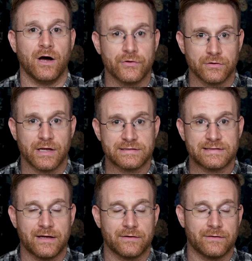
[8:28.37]
other
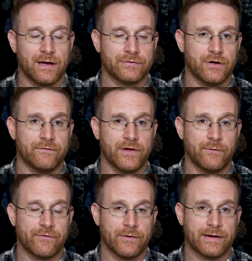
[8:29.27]
lenses out there
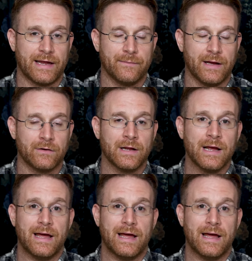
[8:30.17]
available for the K mount,